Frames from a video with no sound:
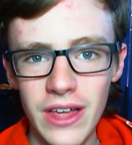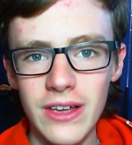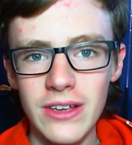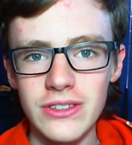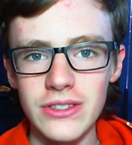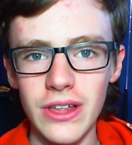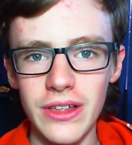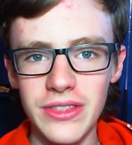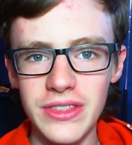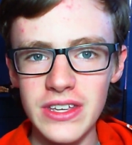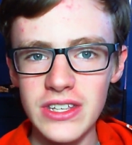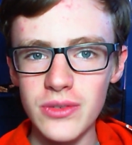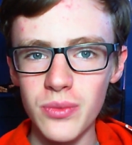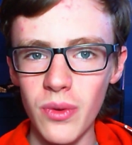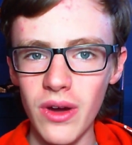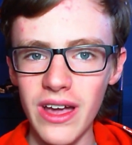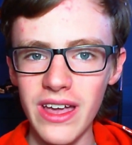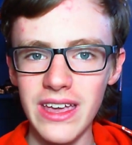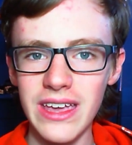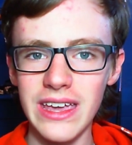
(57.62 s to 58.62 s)
so that this
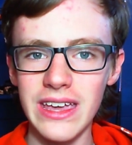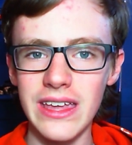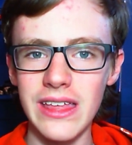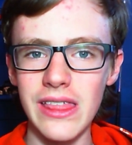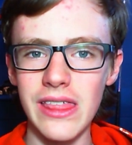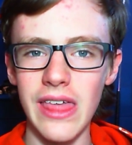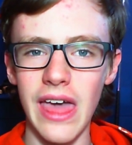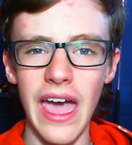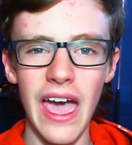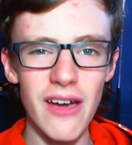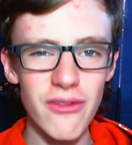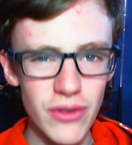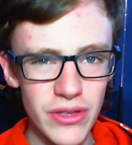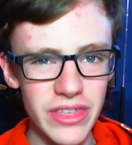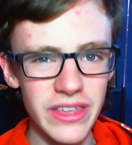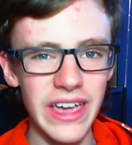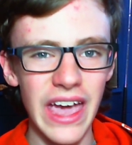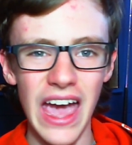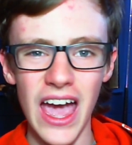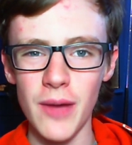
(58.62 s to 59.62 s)
way
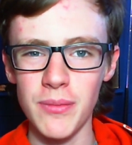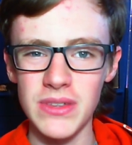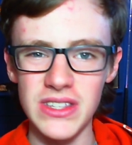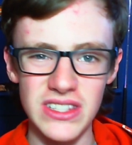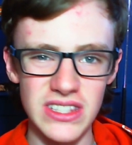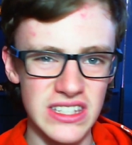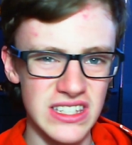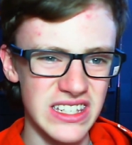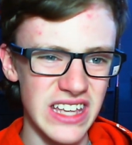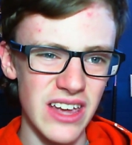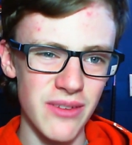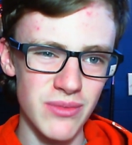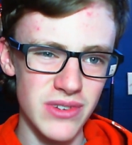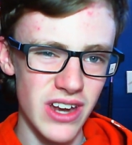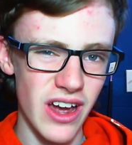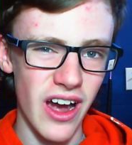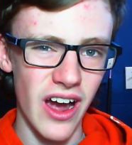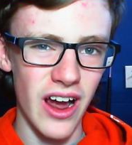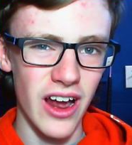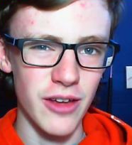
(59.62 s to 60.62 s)
everything happens at the same
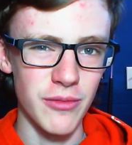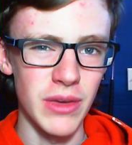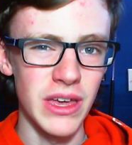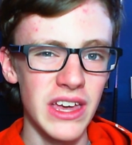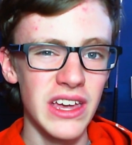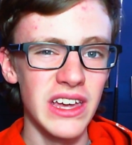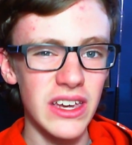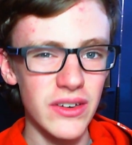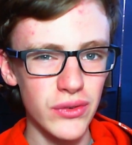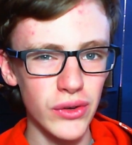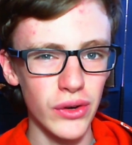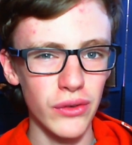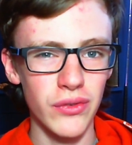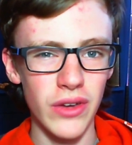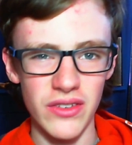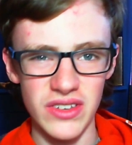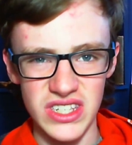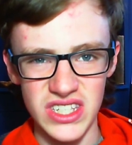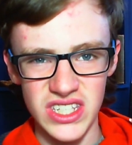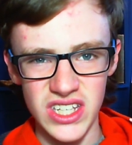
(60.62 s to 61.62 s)
time, even if you
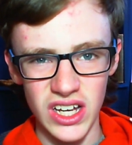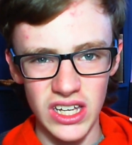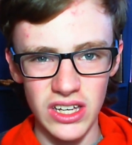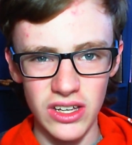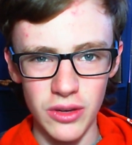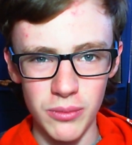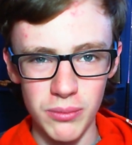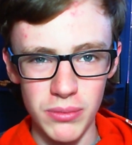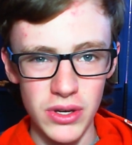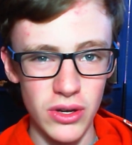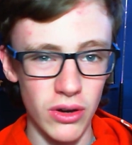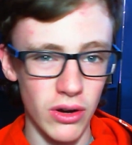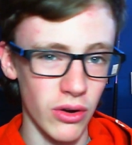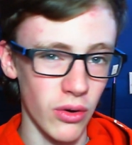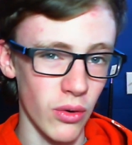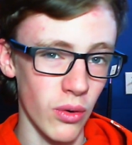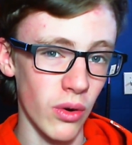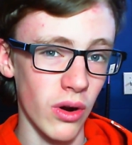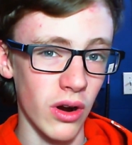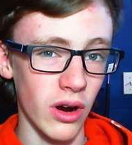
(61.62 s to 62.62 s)
have a sucky computer
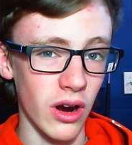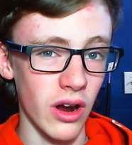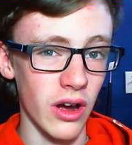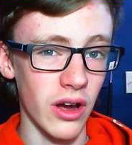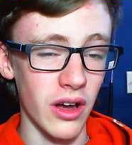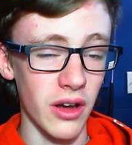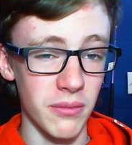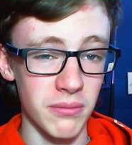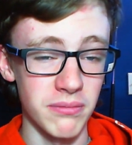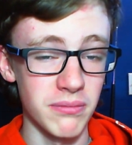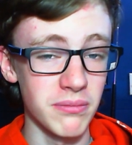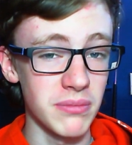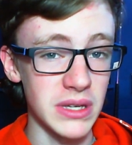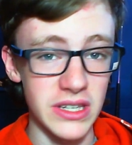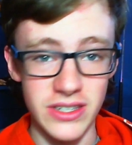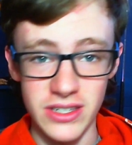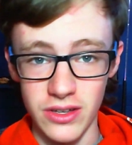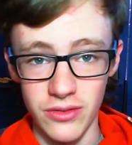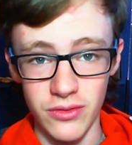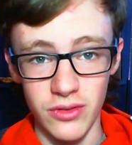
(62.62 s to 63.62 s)
or a
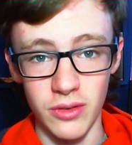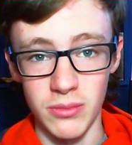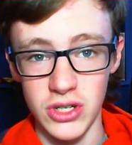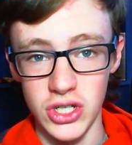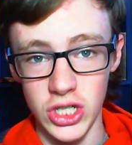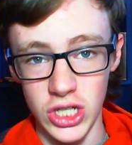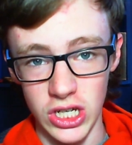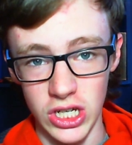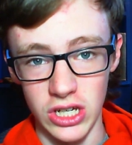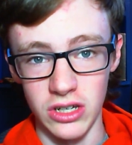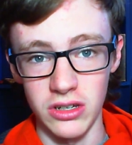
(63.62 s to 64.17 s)
beast of a machine.